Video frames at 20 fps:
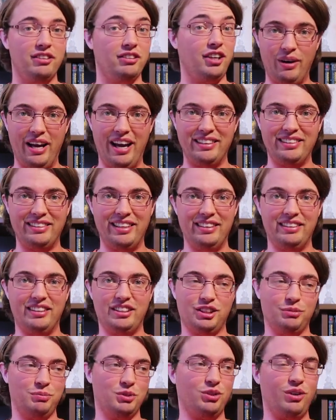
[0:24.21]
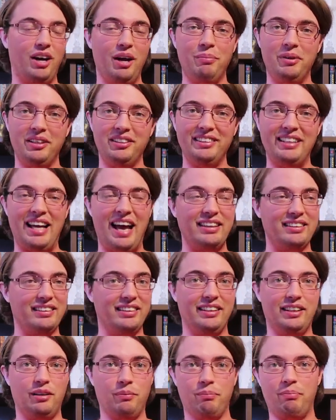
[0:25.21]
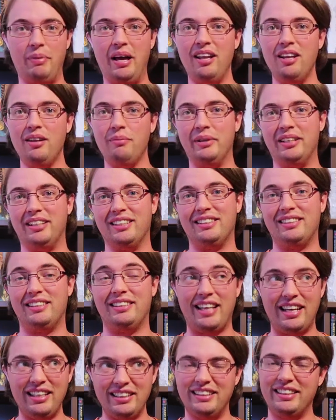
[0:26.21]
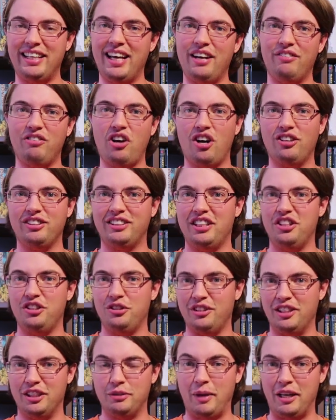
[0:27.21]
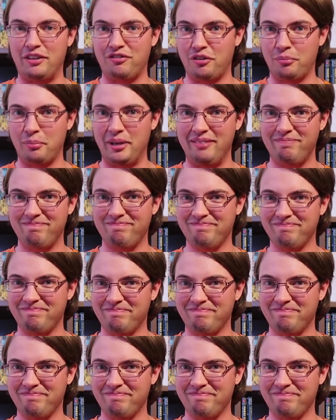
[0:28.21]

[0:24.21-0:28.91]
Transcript: go ahead and hit the subscribe button and the little bell, because that is the kind of content you can expect from me.